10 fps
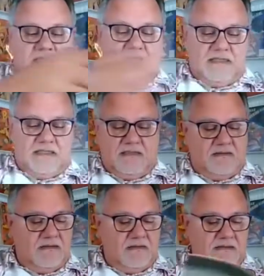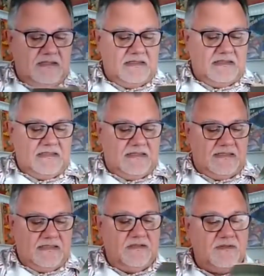And then, as I
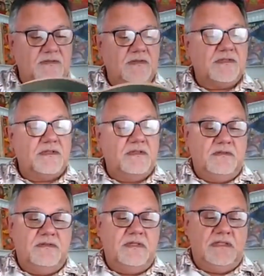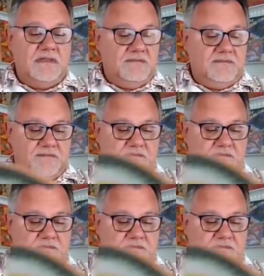said, it's also